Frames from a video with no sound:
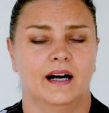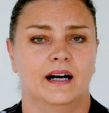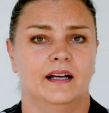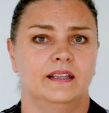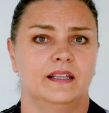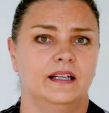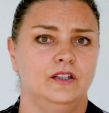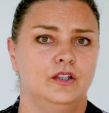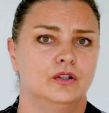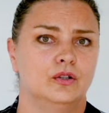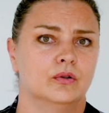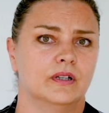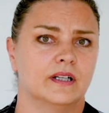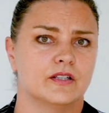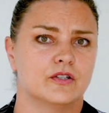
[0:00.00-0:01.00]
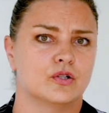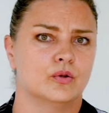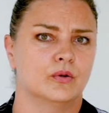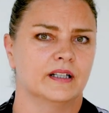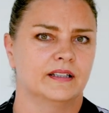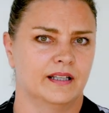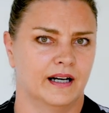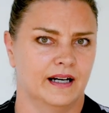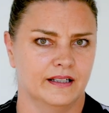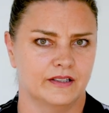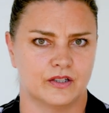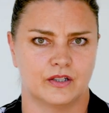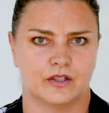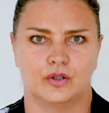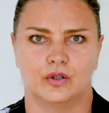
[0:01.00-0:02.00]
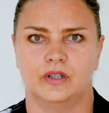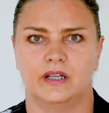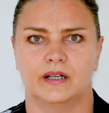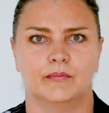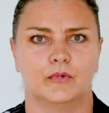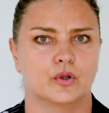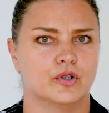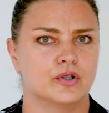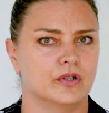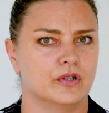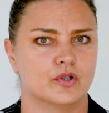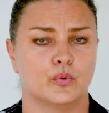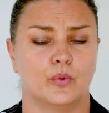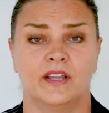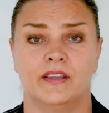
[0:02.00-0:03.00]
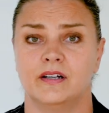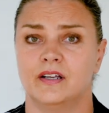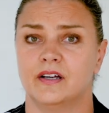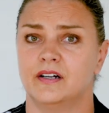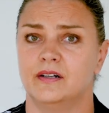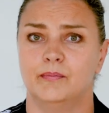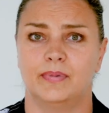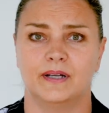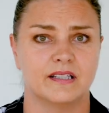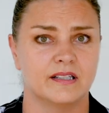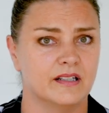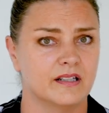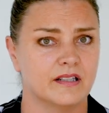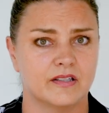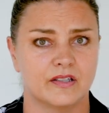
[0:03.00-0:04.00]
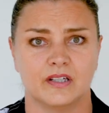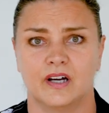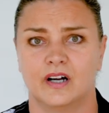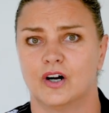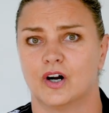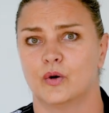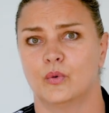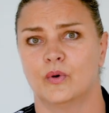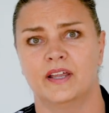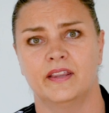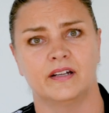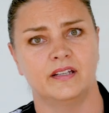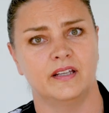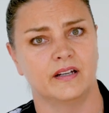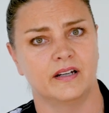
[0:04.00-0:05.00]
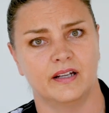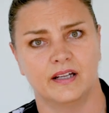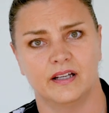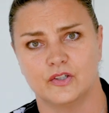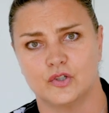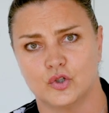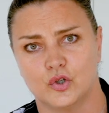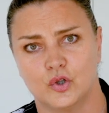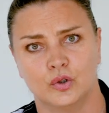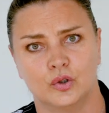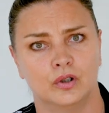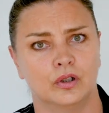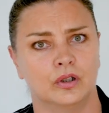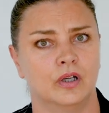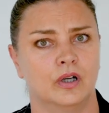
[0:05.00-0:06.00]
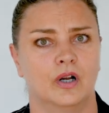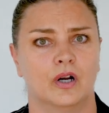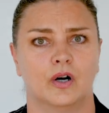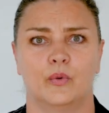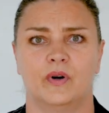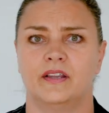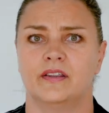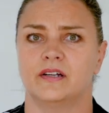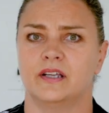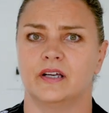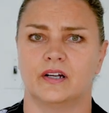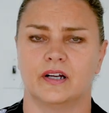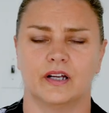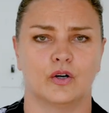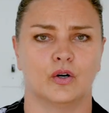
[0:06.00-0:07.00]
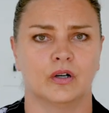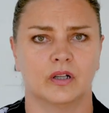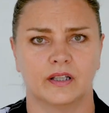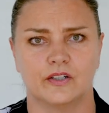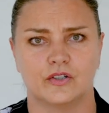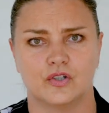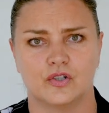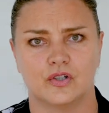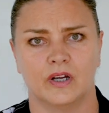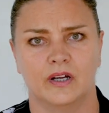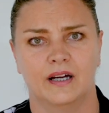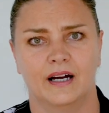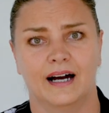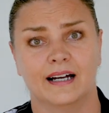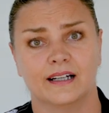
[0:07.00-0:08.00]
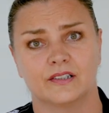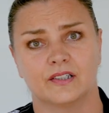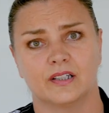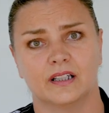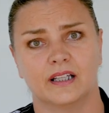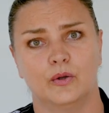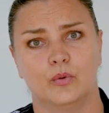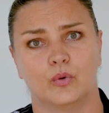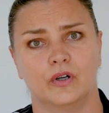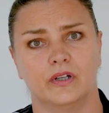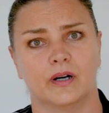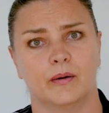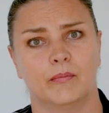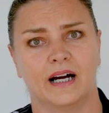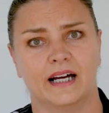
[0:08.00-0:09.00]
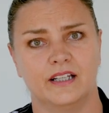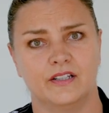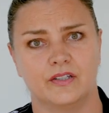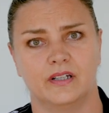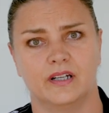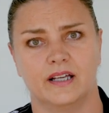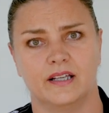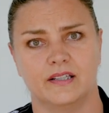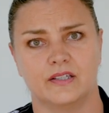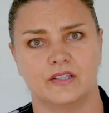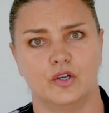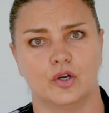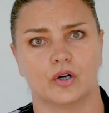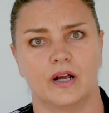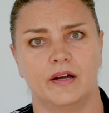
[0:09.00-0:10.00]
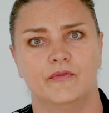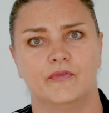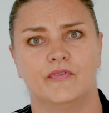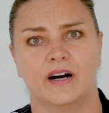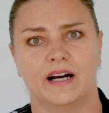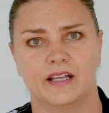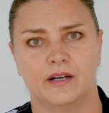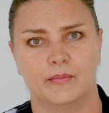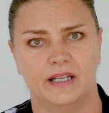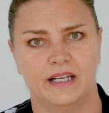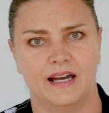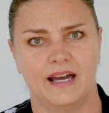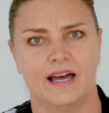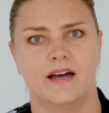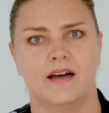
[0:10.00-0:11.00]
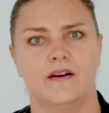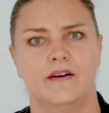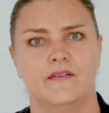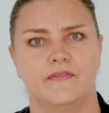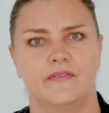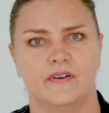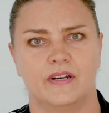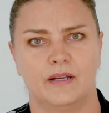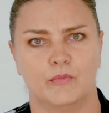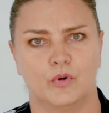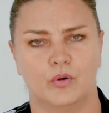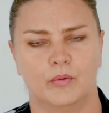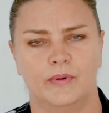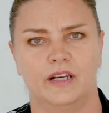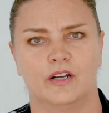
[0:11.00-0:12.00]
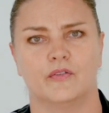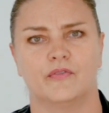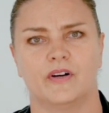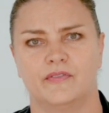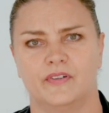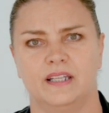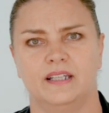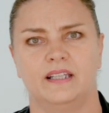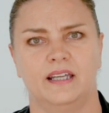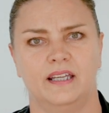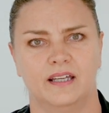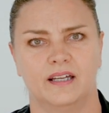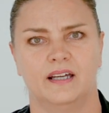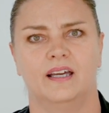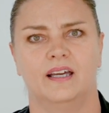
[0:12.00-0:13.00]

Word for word: And then you don't get so attached to the emotions, whether you're in business or whether you're at school, whether you're at college. Actually, what you're managing is your environment every moment of every day.